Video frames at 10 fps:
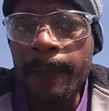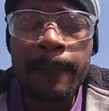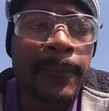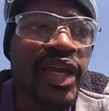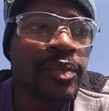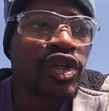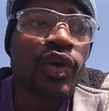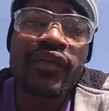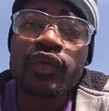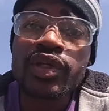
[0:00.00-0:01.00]
Maybe you
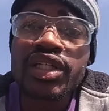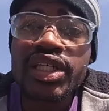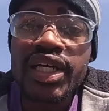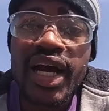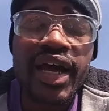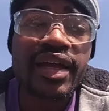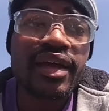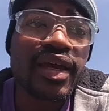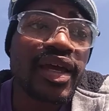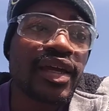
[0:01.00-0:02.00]
have a really good guy
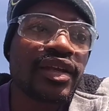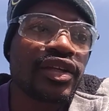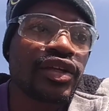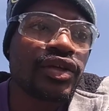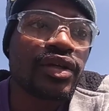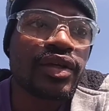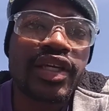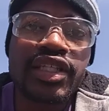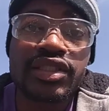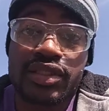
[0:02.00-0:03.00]
and
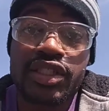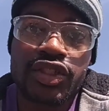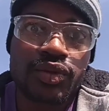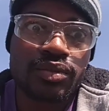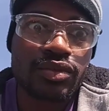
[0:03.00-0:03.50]
he's